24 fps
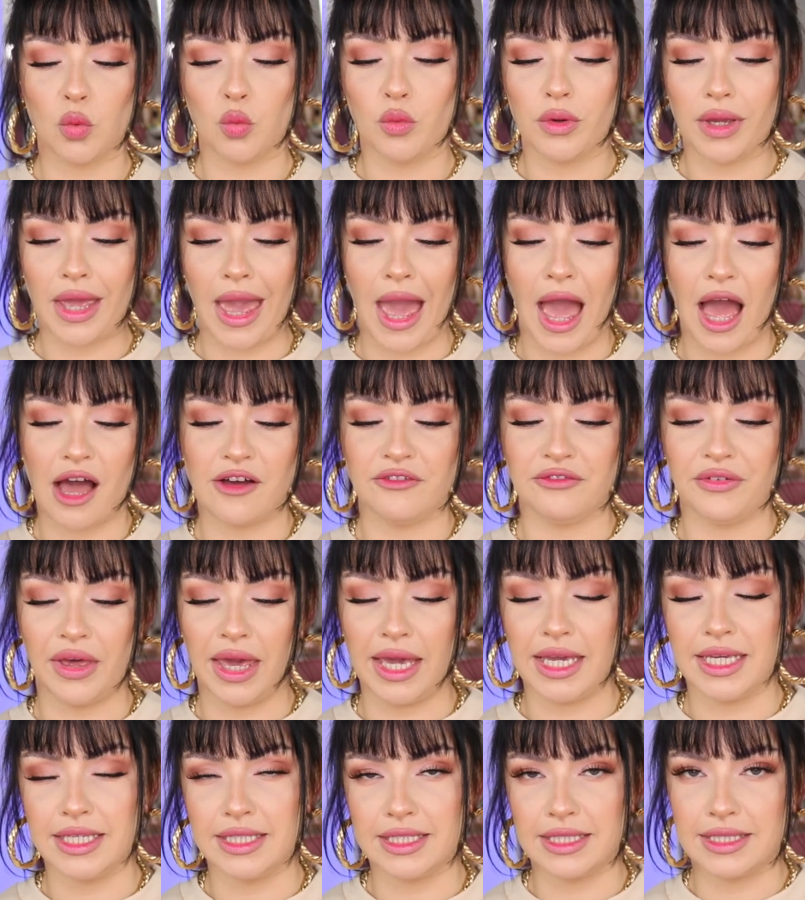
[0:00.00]
we have
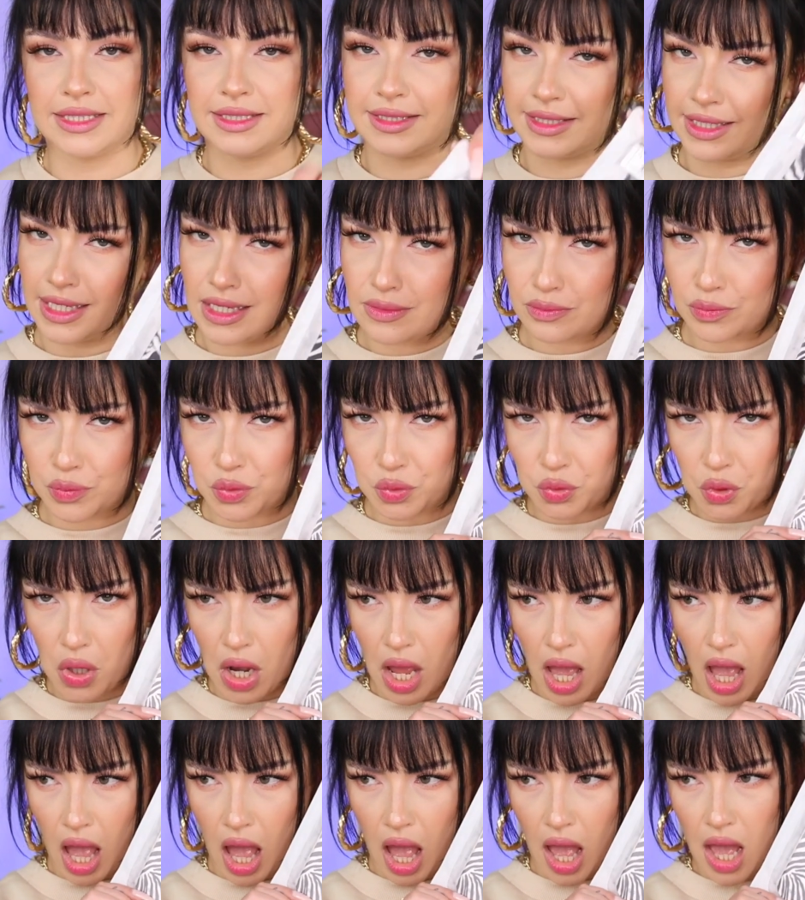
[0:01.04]
a
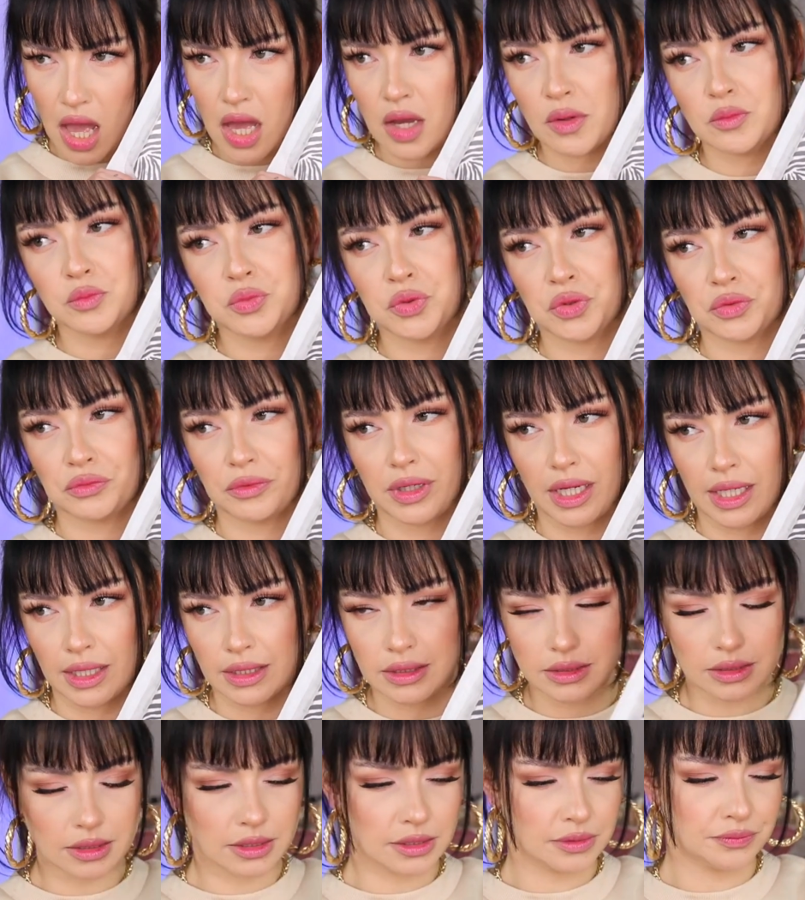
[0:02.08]
zebra
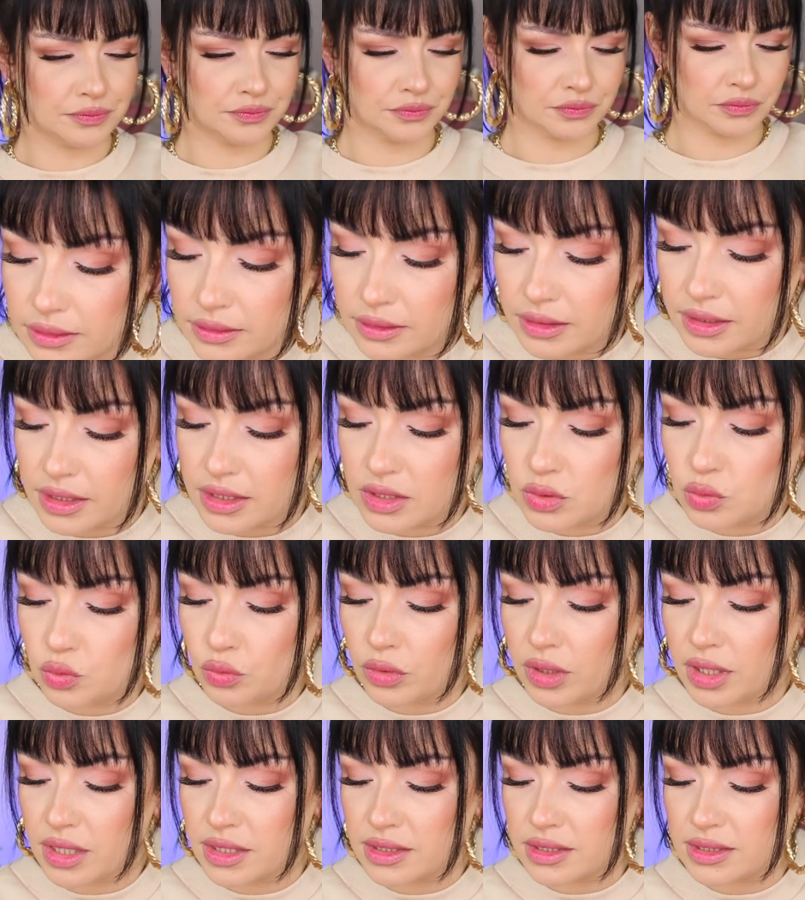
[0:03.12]
print. This
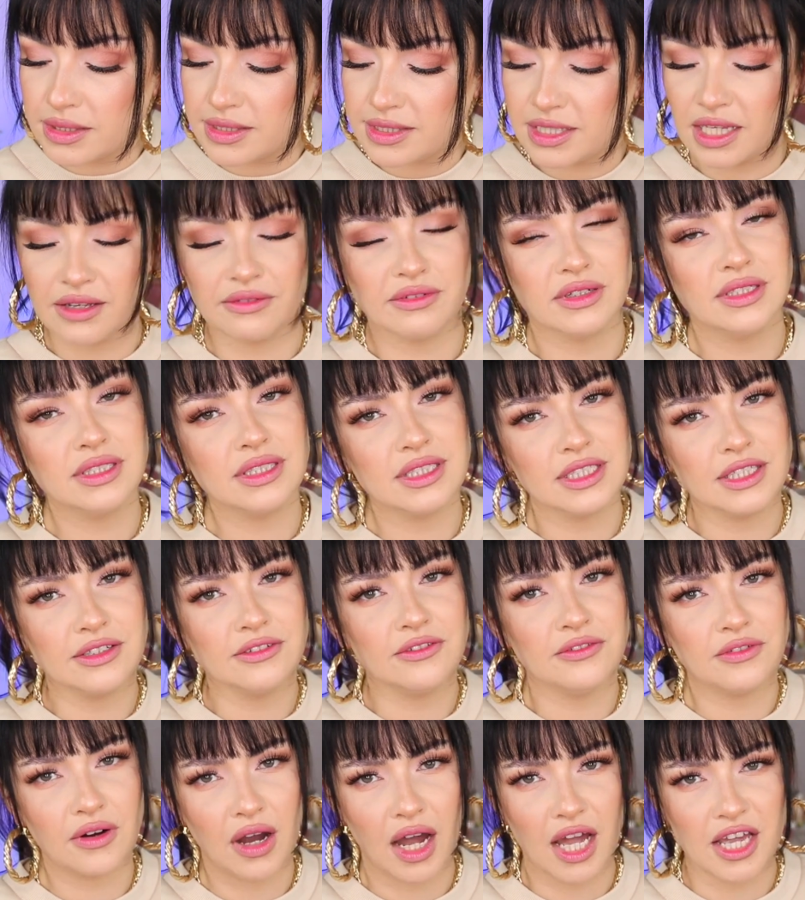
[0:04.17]
was
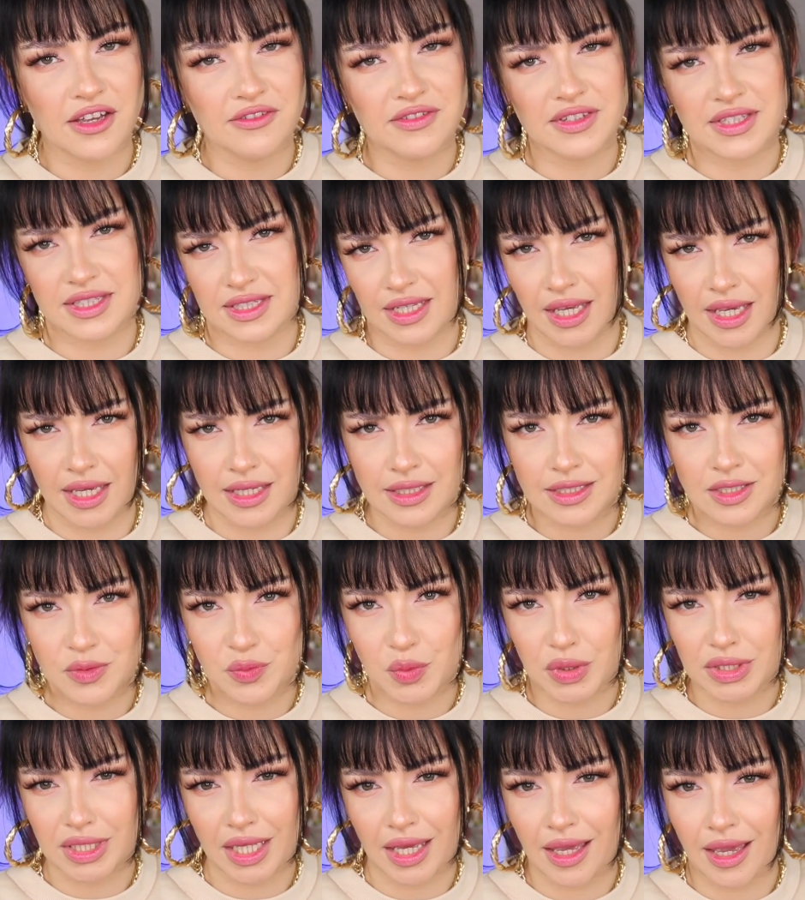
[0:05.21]
75 cents,
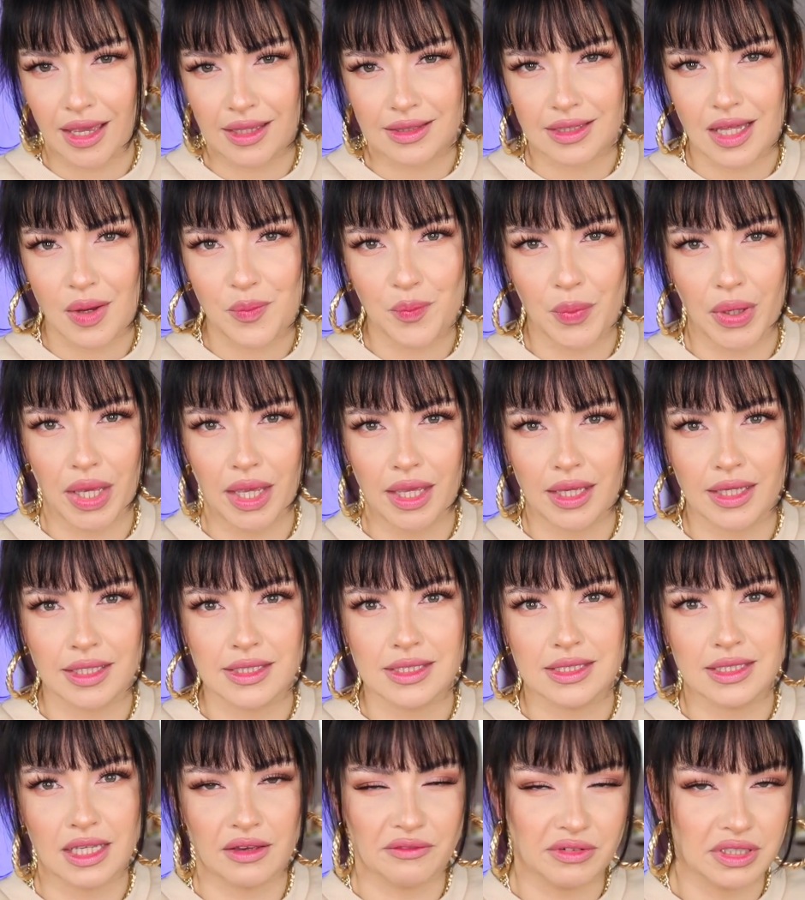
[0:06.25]
but I end up paying
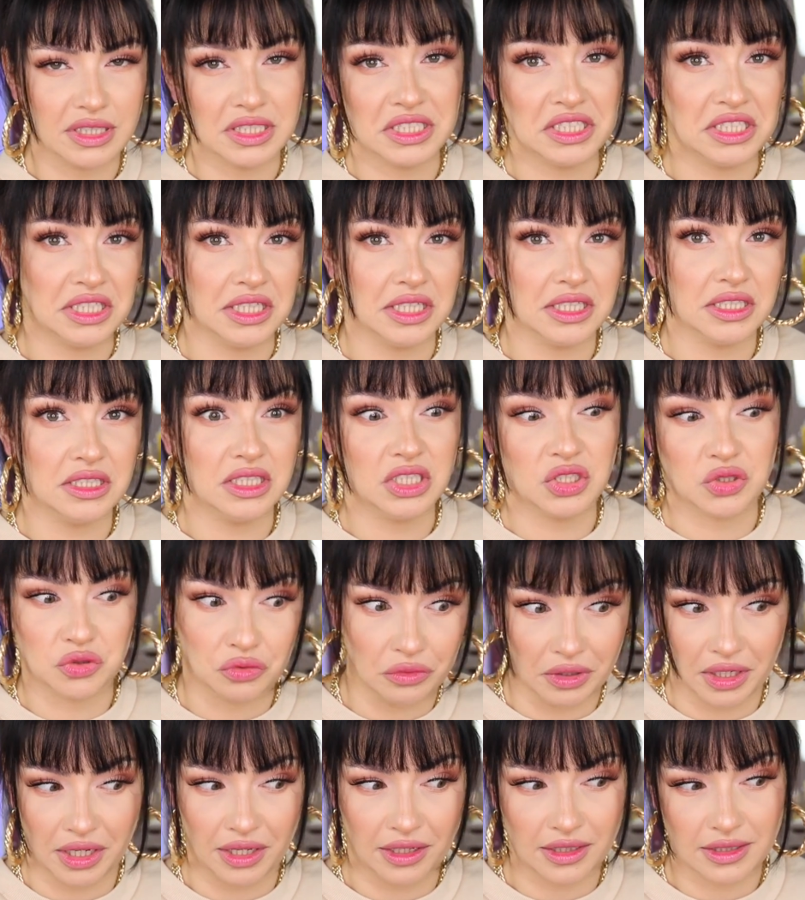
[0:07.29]

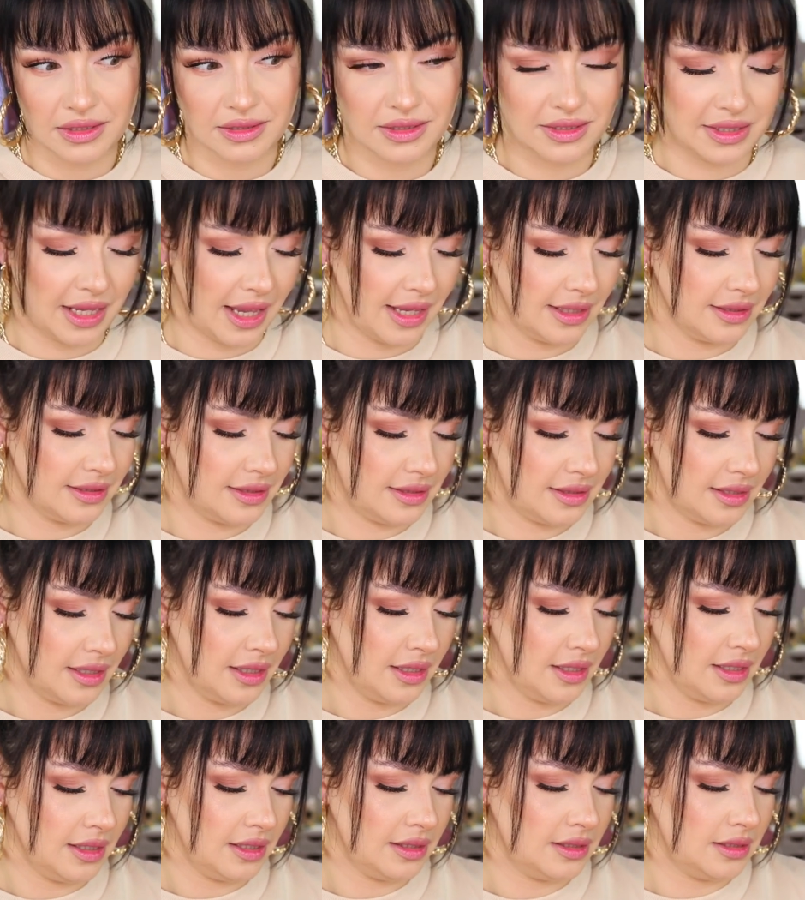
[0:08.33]
73
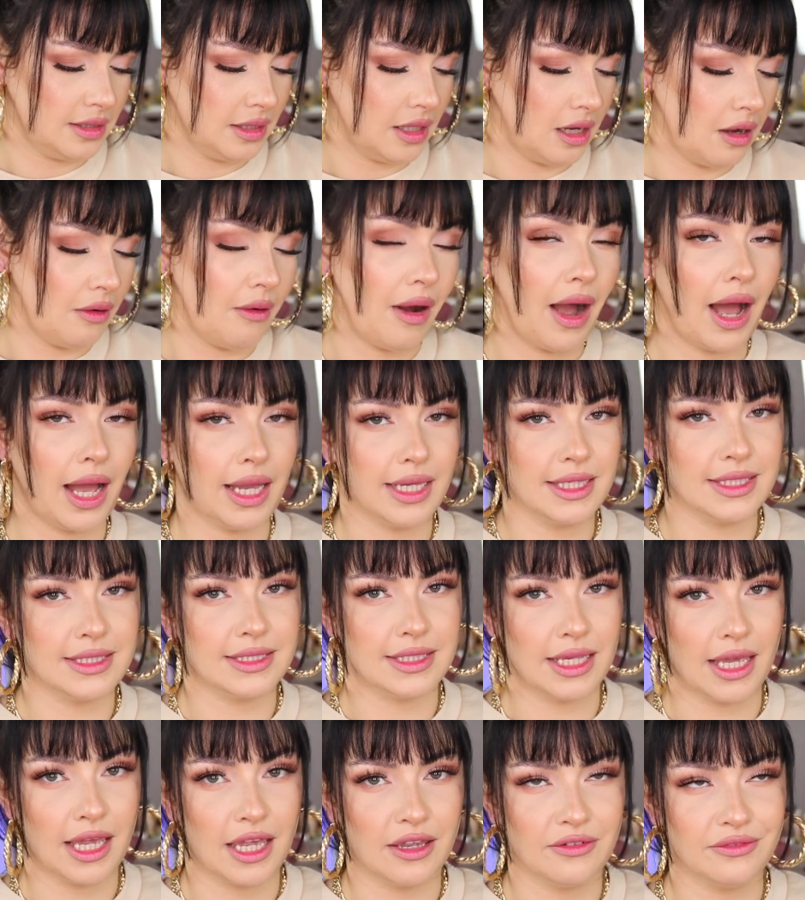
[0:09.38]
cents, so I
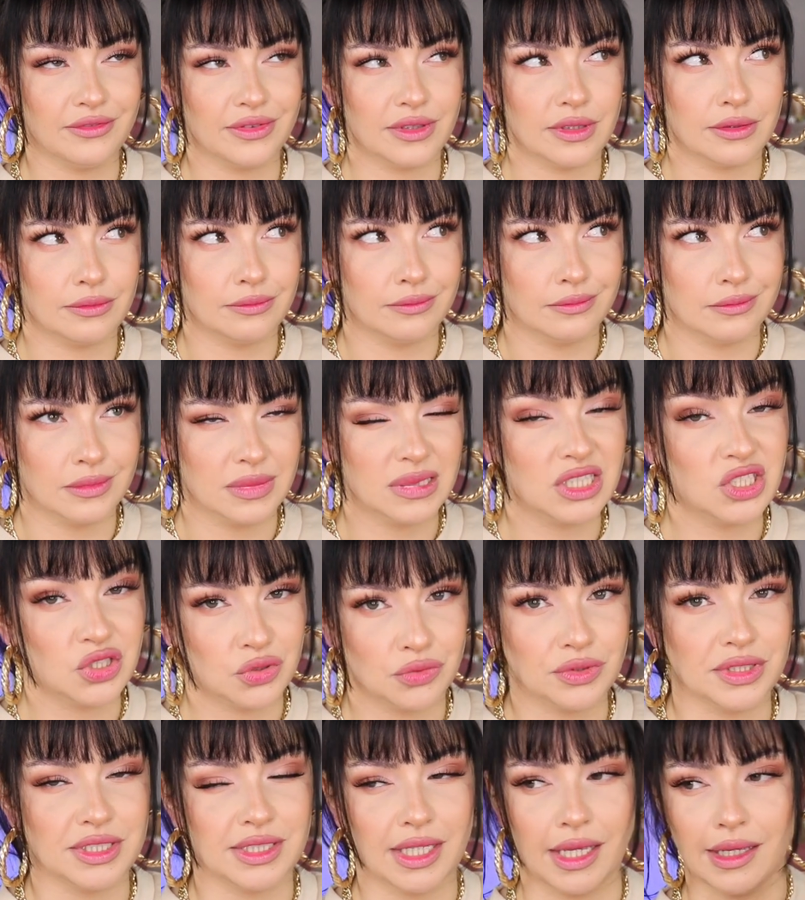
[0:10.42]
saved
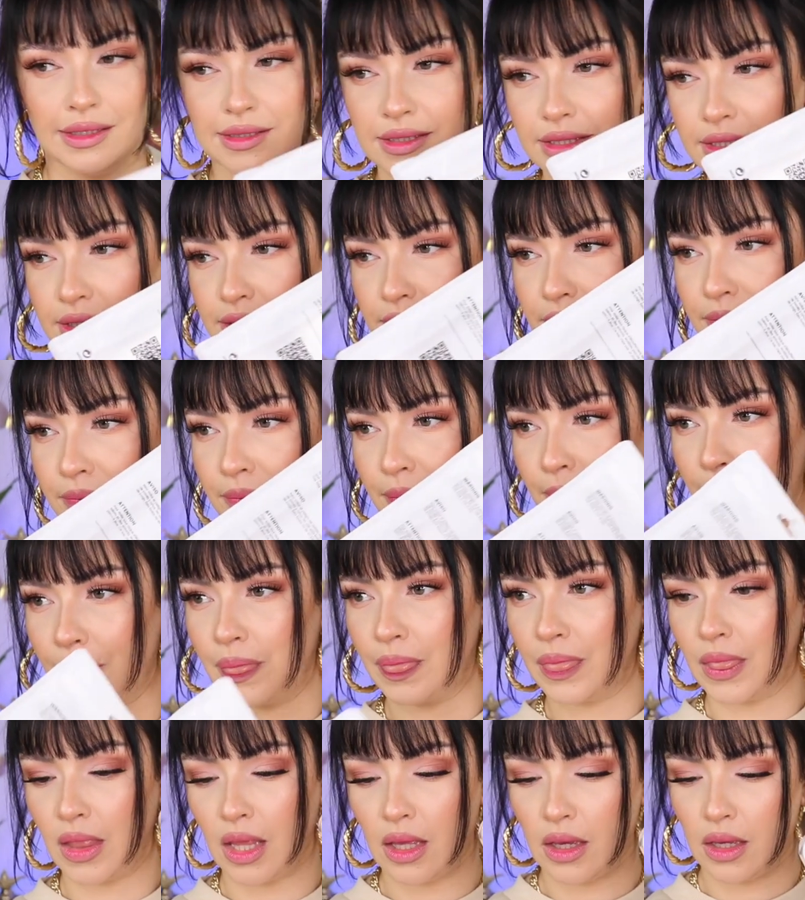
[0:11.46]
2
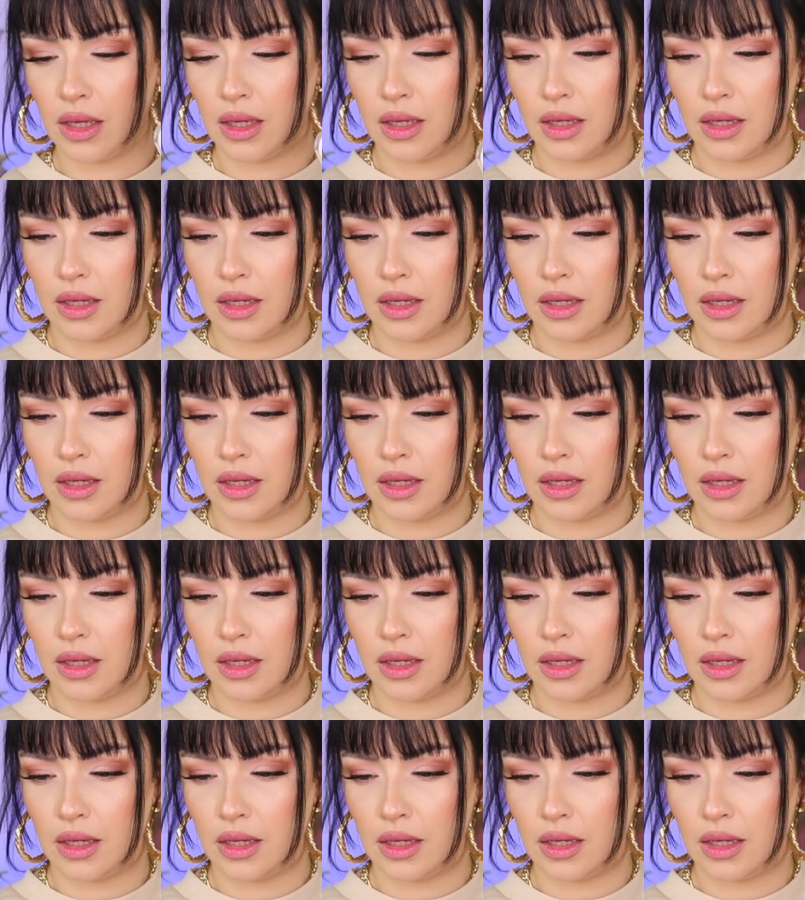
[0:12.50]
cents.